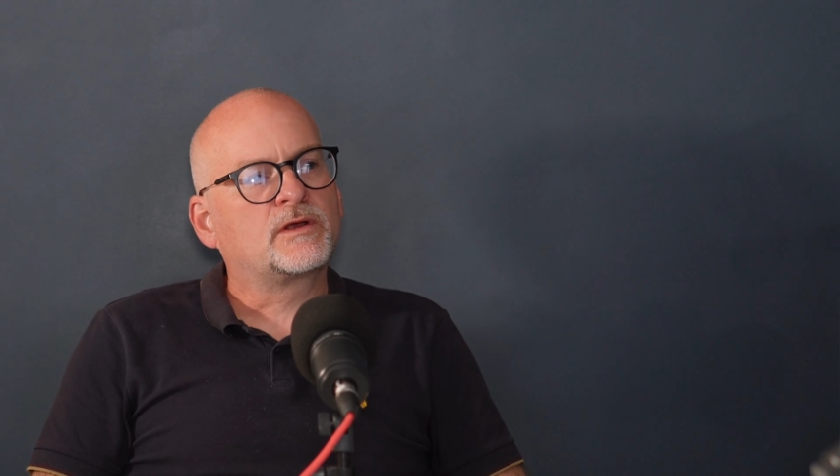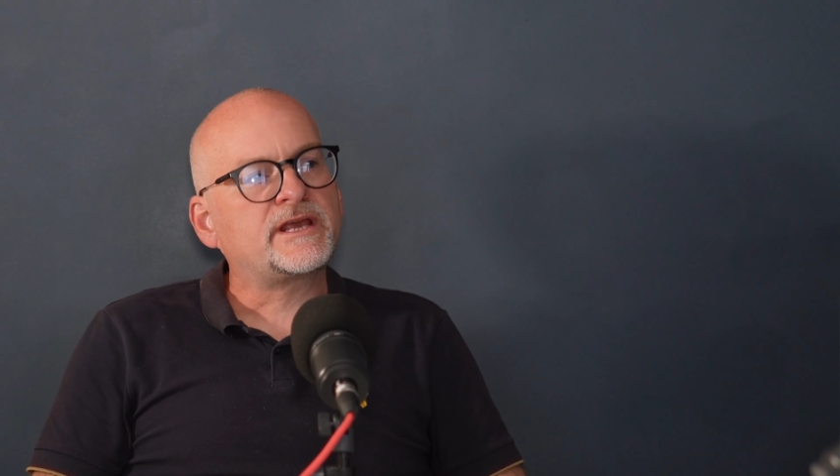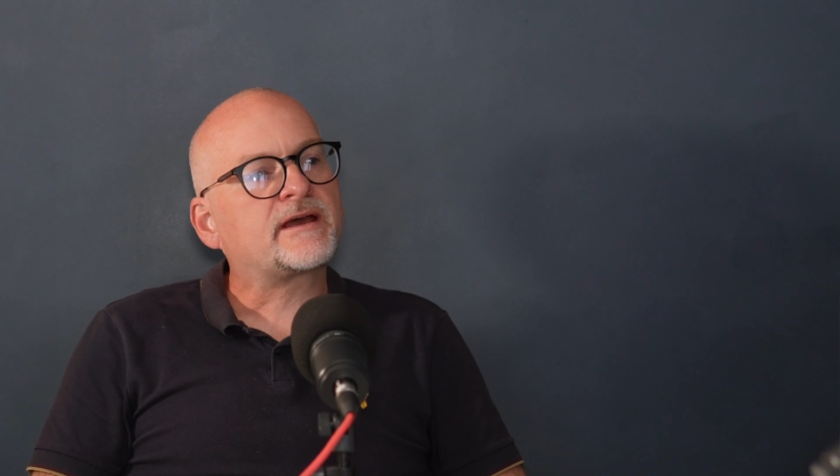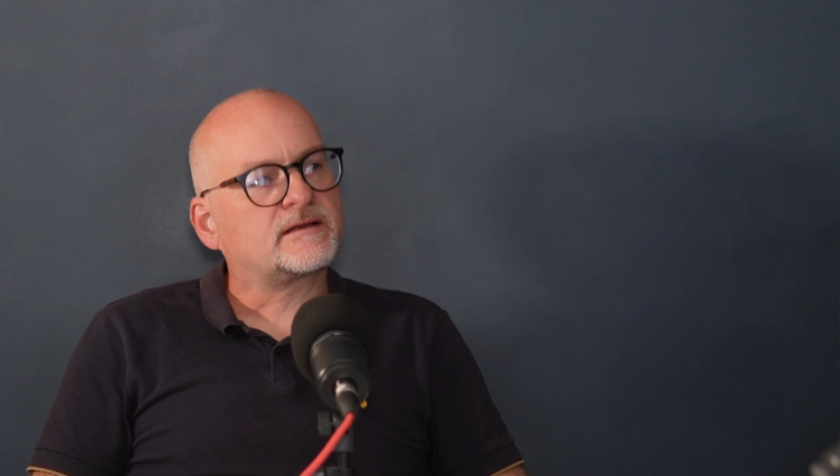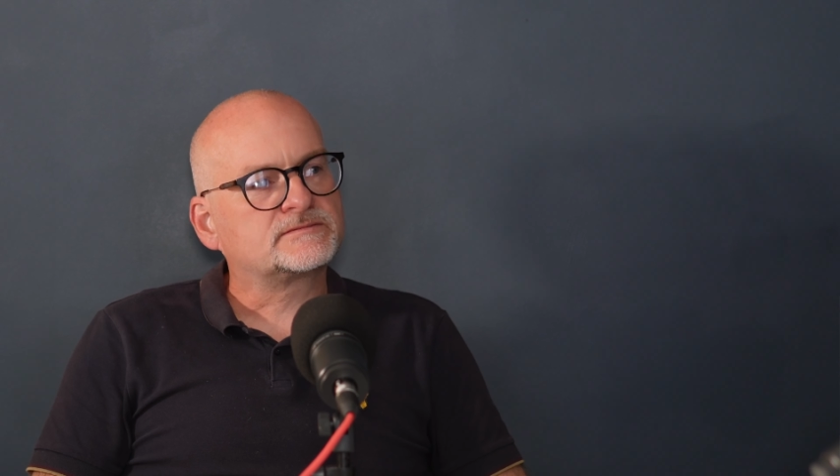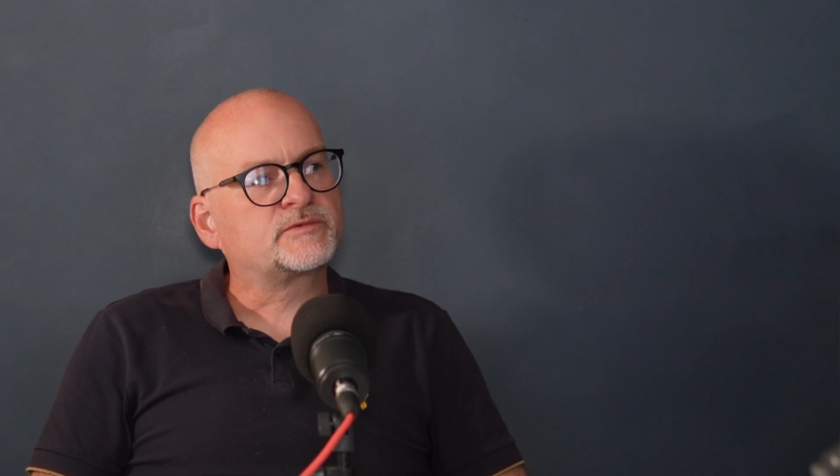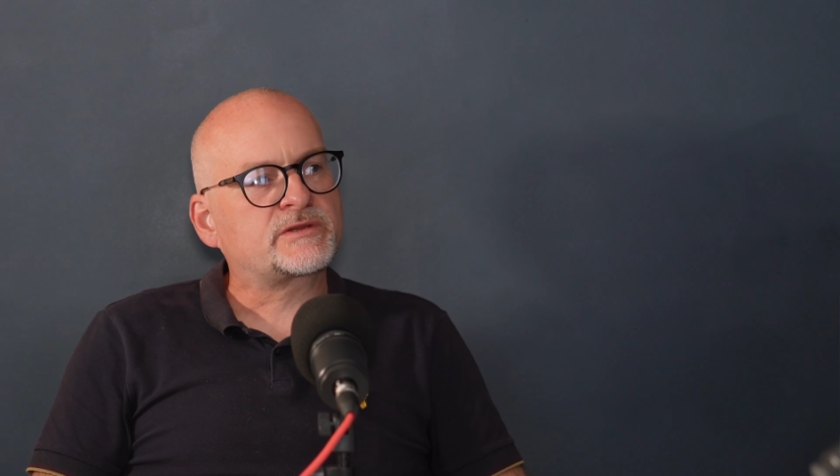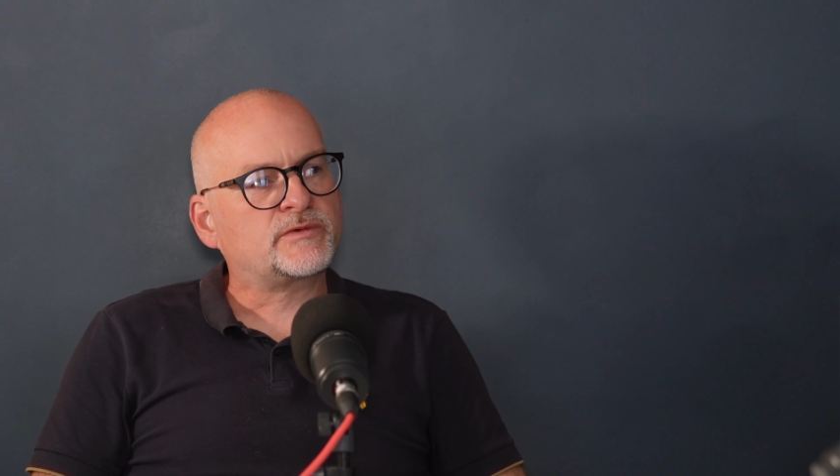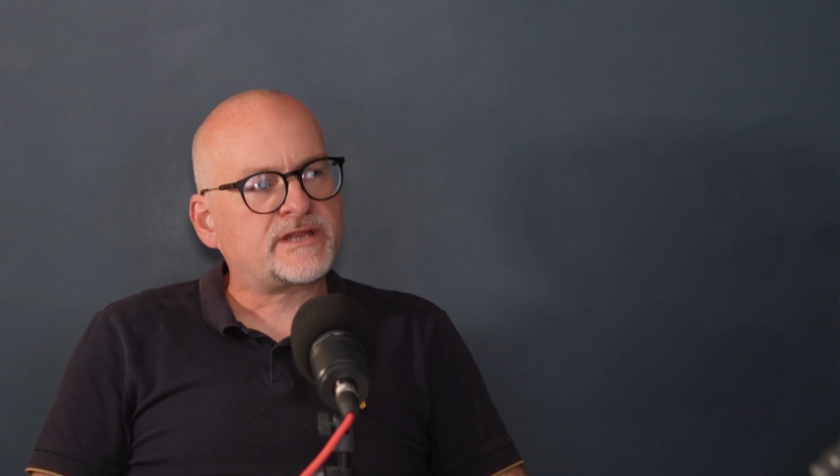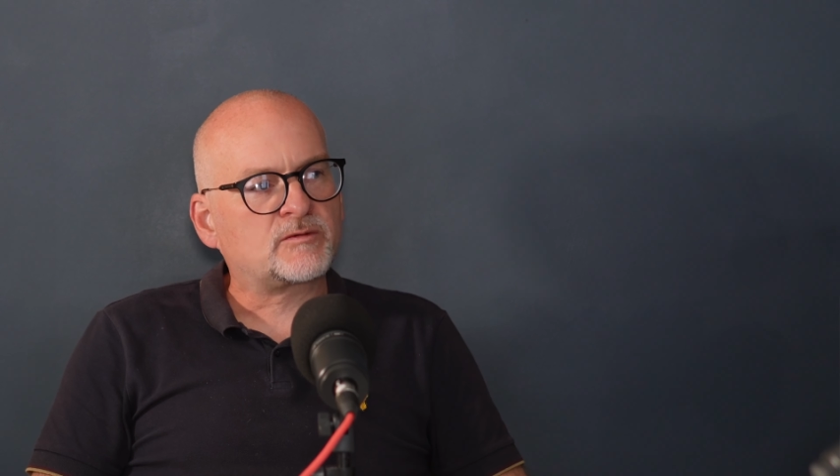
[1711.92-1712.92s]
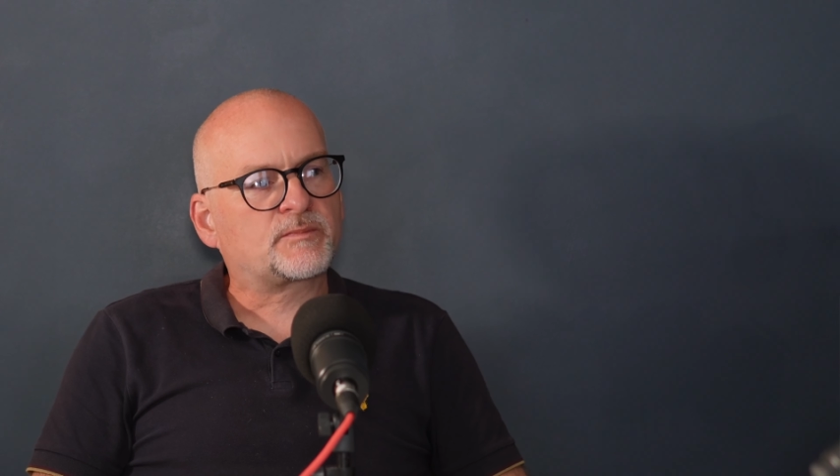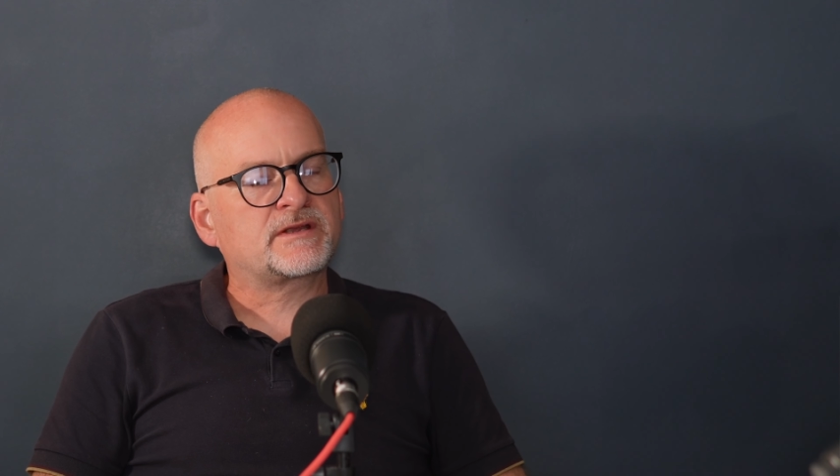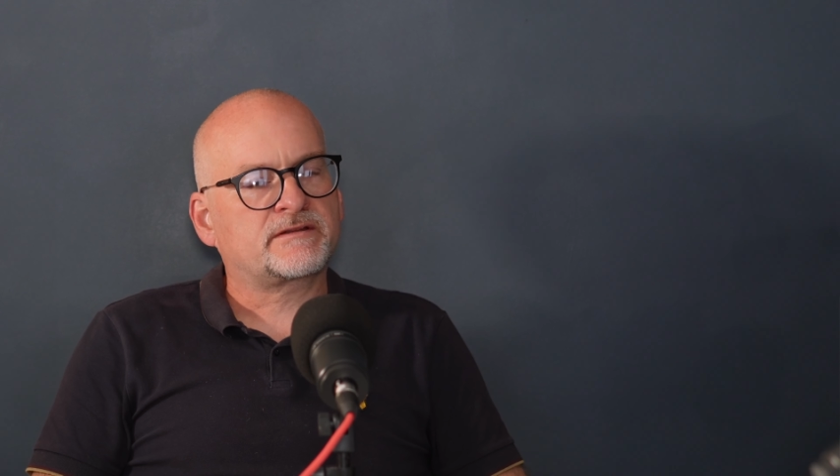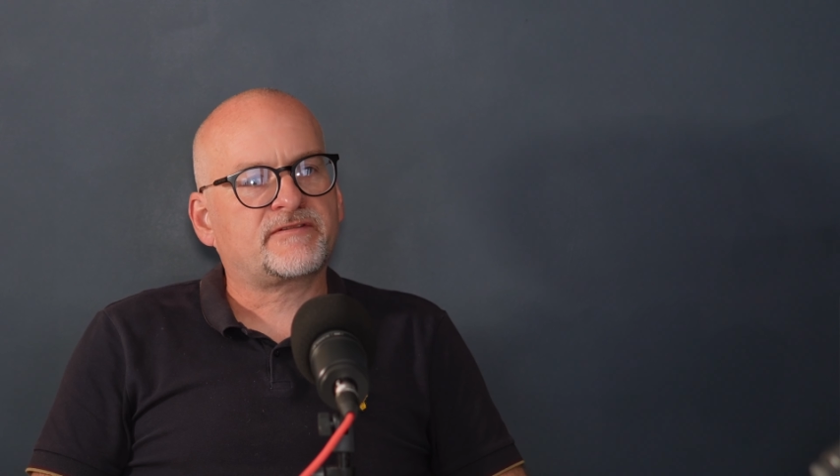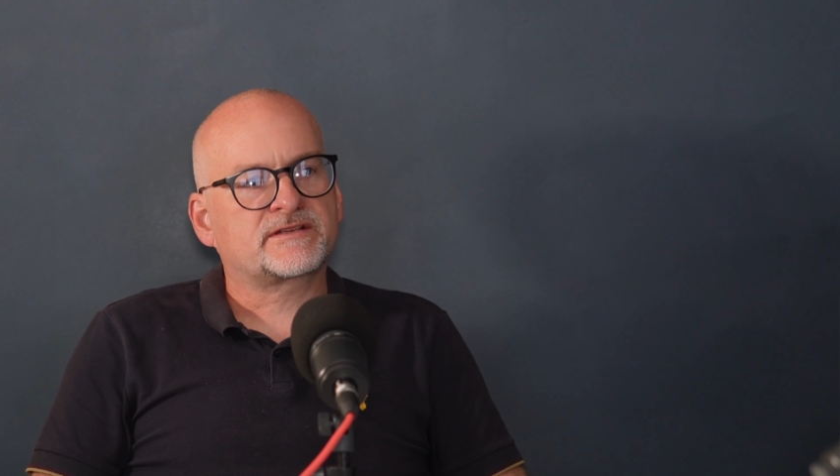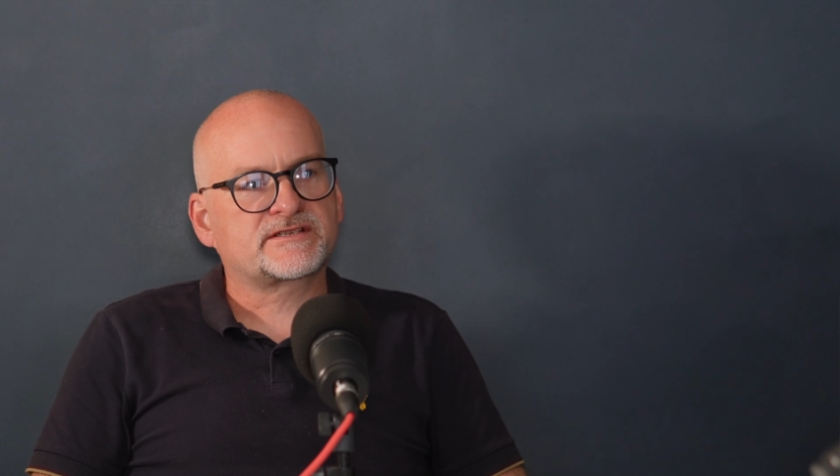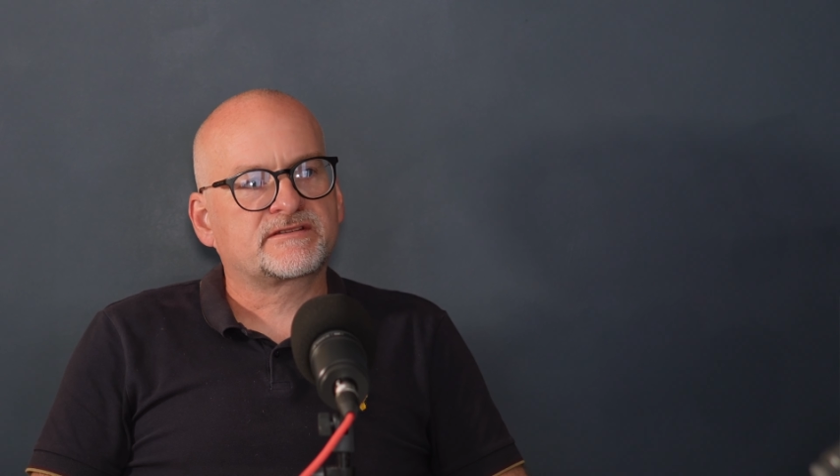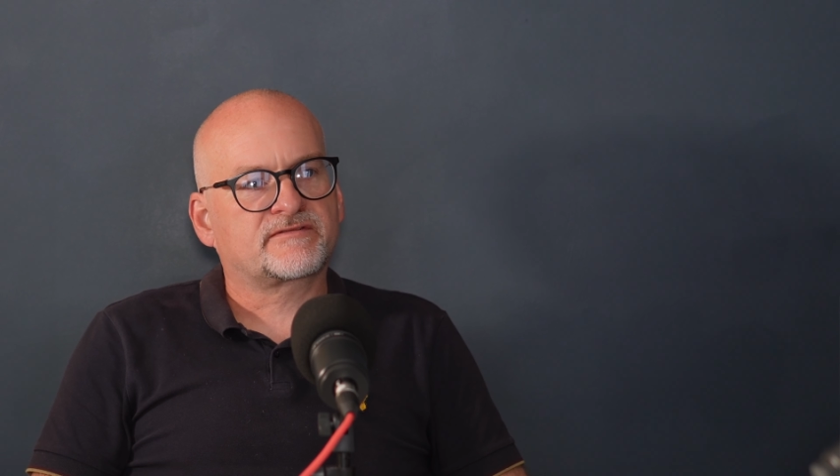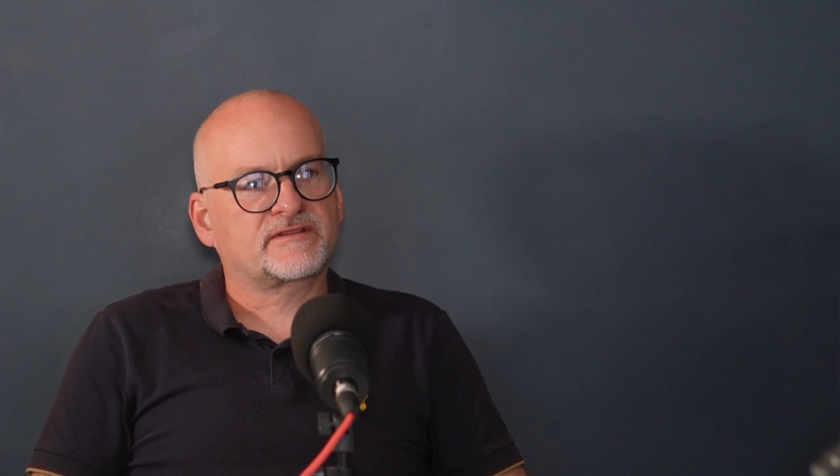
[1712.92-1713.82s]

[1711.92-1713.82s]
Yeah. Without being offensive,